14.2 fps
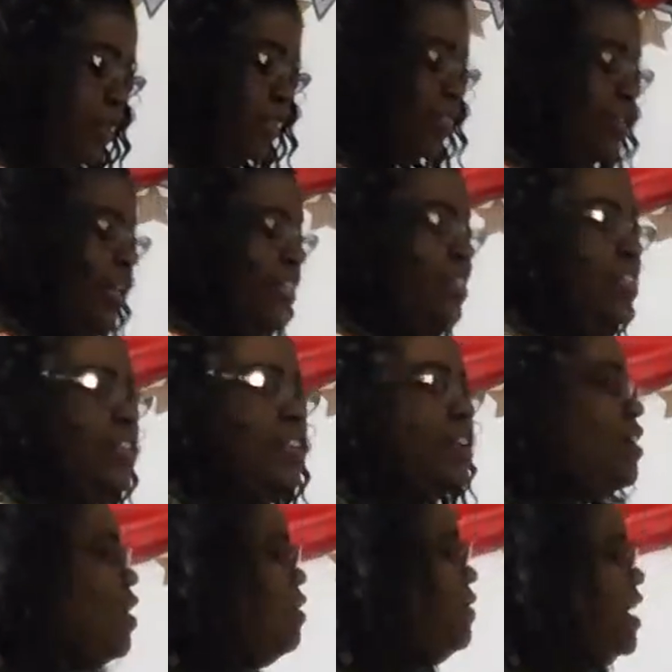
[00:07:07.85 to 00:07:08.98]
So let's
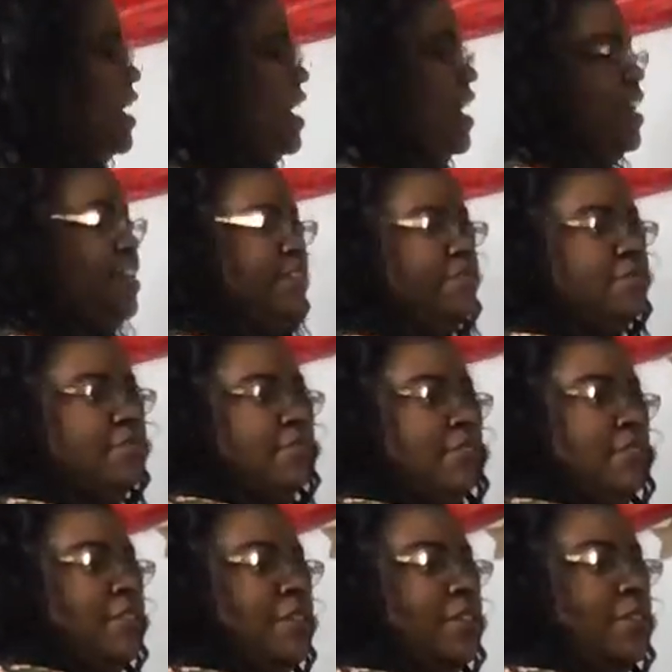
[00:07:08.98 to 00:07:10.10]
go ahead. Which
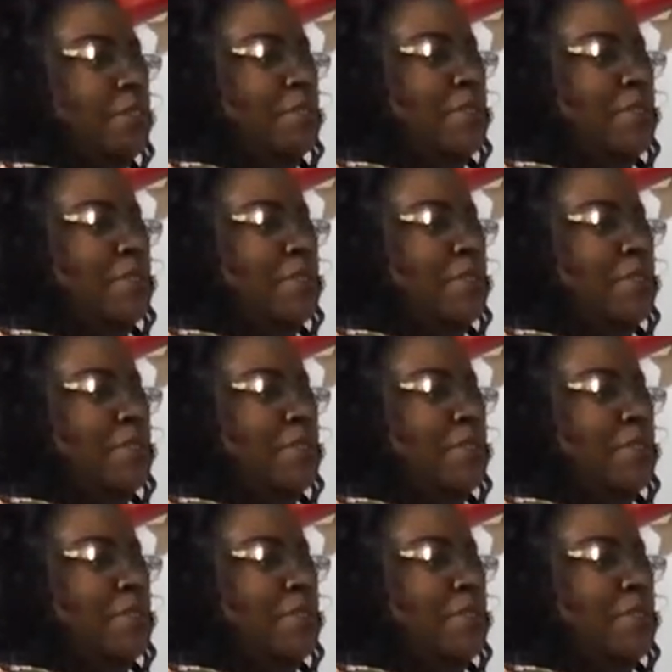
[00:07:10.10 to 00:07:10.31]
one first?